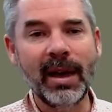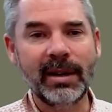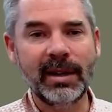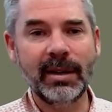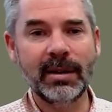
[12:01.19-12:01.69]

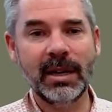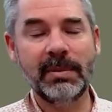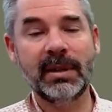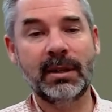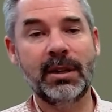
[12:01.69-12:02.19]
did seem
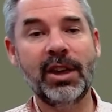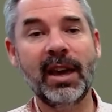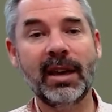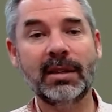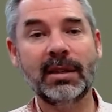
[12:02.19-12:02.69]
to
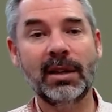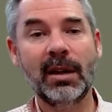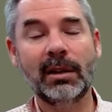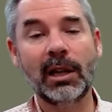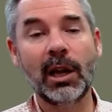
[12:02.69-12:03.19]
suggest
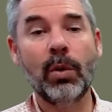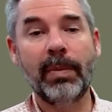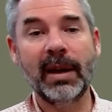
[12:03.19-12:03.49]
lower